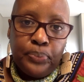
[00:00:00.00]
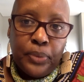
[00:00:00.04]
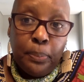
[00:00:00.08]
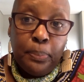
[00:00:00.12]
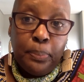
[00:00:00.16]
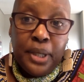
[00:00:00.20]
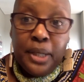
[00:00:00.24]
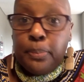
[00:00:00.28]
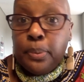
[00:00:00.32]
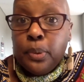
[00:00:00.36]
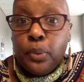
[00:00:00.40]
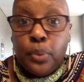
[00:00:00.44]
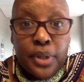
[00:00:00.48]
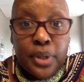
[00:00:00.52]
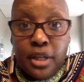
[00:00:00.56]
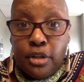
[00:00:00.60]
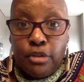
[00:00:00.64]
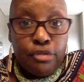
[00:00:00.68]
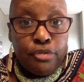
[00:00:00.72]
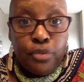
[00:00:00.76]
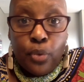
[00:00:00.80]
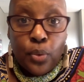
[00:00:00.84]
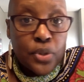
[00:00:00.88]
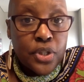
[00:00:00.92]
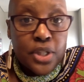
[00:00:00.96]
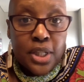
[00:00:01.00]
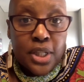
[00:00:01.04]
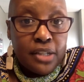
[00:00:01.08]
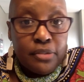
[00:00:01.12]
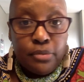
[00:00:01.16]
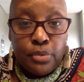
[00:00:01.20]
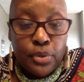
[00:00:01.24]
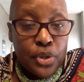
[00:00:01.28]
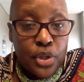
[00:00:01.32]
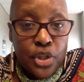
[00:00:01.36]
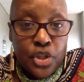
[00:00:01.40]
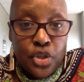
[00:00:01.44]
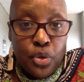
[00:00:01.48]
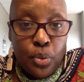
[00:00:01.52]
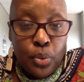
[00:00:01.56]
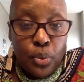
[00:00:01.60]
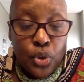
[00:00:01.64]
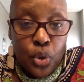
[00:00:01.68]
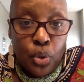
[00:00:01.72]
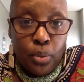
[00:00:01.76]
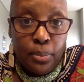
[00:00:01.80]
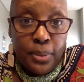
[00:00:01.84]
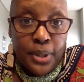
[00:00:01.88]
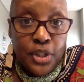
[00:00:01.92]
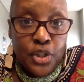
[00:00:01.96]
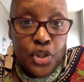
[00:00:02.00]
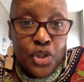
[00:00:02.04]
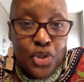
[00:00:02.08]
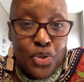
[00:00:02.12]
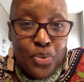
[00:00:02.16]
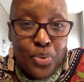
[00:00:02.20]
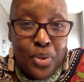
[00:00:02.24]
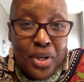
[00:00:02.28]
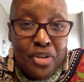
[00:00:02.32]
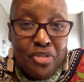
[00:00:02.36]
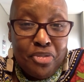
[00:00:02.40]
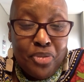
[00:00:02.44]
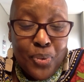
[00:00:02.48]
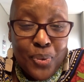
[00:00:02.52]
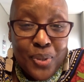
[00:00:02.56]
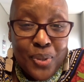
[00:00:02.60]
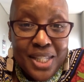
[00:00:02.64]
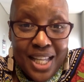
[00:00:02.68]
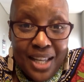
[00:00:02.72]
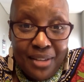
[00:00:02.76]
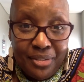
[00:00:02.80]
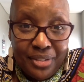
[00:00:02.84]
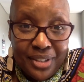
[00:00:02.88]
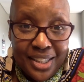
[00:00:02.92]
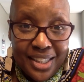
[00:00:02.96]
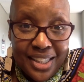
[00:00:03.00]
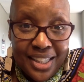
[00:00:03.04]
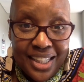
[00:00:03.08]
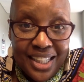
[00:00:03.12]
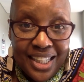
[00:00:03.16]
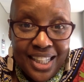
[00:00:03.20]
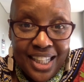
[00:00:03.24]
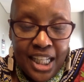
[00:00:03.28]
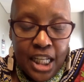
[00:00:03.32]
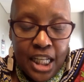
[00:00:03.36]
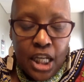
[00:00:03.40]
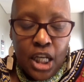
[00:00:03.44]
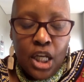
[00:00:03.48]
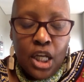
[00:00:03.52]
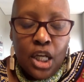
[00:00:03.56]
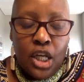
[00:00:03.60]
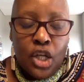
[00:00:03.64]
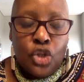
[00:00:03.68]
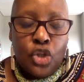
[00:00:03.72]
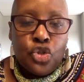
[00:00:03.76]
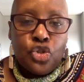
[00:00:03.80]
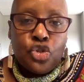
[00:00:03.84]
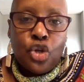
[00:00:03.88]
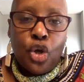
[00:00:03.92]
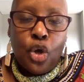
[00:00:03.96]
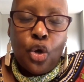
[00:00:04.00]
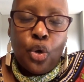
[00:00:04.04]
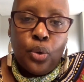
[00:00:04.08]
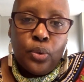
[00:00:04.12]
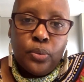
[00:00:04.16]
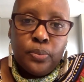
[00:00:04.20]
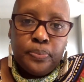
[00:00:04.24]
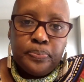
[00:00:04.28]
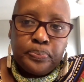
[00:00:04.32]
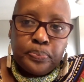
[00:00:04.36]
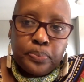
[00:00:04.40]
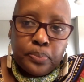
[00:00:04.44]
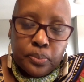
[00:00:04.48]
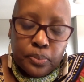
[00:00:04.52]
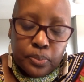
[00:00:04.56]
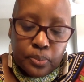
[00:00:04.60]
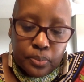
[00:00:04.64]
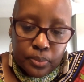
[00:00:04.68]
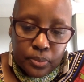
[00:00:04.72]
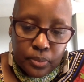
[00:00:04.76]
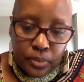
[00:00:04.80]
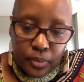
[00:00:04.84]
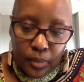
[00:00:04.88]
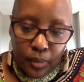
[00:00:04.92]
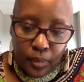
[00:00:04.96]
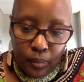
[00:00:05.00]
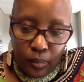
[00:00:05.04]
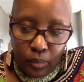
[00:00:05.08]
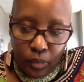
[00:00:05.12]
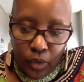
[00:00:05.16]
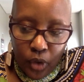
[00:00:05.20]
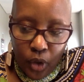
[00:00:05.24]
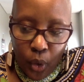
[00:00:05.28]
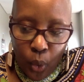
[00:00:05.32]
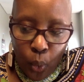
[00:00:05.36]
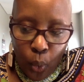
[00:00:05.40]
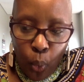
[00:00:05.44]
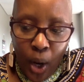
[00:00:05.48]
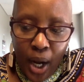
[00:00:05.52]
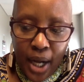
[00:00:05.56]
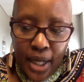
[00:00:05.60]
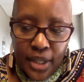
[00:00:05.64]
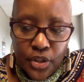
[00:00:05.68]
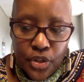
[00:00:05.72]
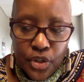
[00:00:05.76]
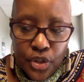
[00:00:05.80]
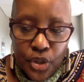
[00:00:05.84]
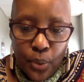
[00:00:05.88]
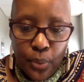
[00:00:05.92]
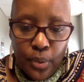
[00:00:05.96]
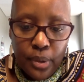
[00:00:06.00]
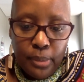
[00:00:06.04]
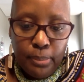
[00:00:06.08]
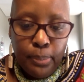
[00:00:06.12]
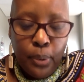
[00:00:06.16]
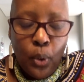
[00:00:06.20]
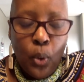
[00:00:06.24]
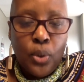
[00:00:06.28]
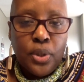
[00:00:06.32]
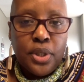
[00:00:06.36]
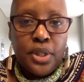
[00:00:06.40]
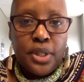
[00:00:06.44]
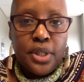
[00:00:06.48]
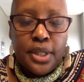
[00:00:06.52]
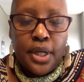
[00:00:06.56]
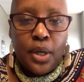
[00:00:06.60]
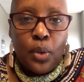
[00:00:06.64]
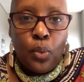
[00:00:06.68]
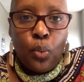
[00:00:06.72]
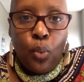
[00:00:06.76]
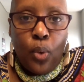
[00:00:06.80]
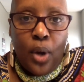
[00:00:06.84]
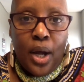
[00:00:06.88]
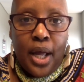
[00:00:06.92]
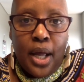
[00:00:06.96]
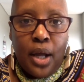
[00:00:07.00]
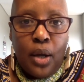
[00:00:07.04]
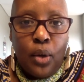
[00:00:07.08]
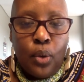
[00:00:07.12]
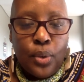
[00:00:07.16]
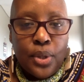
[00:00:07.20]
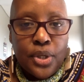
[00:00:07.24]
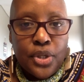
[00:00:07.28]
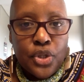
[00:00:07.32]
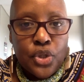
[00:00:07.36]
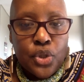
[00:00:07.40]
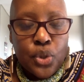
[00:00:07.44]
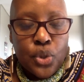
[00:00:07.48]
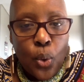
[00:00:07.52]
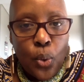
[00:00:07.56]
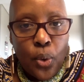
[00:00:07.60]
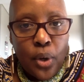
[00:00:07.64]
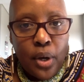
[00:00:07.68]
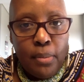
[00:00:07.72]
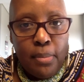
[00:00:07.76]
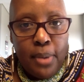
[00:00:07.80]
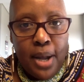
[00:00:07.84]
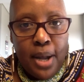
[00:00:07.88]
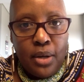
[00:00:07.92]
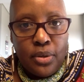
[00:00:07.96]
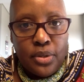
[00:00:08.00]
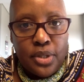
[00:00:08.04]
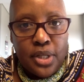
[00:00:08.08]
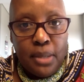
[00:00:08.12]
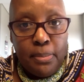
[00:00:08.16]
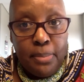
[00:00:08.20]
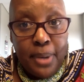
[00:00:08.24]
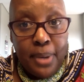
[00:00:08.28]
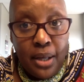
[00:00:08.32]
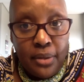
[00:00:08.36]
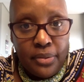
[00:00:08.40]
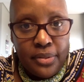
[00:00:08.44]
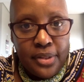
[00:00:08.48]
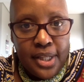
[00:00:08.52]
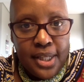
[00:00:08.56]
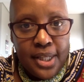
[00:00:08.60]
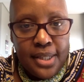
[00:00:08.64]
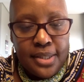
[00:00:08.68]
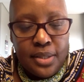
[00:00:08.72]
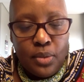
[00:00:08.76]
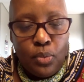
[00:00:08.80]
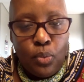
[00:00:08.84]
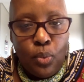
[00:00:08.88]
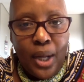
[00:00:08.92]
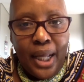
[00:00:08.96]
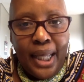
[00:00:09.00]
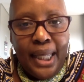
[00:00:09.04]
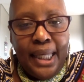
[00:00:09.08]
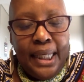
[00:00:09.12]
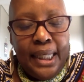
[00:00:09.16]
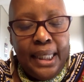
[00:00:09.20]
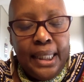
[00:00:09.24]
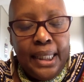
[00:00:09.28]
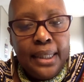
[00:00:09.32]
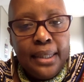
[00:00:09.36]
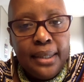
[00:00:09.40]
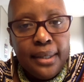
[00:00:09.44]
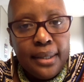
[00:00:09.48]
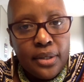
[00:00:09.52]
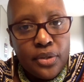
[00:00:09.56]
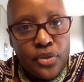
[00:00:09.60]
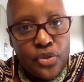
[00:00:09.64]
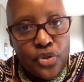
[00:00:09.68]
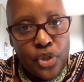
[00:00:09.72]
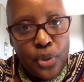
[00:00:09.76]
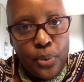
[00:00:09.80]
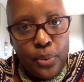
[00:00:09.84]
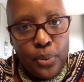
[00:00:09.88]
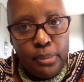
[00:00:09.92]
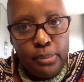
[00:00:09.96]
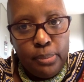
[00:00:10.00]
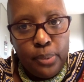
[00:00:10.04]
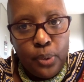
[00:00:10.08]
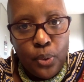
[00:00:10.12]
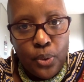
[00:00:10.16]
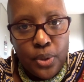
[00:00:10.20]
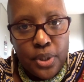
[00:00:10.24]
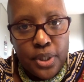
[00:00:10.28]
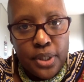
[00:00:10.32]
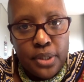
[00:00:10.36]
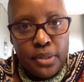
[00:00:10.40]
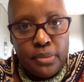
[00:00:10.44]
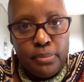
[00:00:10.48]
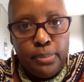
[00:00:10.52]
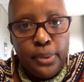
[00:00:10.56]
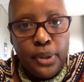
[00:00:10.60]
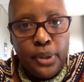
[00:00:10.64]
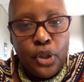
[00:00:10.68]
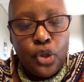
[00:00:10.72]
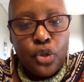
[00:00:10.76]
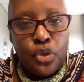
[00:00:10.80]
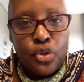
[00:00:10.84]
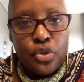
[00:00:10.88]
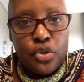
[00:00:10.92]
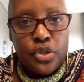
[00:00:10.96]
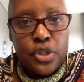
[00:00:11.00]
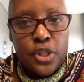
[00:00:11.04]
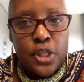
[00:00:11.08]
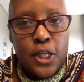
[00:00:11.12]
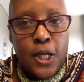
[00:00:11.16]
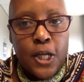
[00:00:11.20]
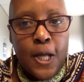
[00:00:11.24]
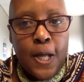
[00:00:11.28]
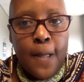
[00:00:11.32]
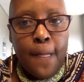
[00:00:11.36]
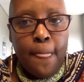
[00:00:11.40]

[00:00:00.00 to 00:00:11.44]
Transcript: people were then forced to live with their tormentors 24/7. So why it's so important, and why I always talk about these, and why healing is so important, because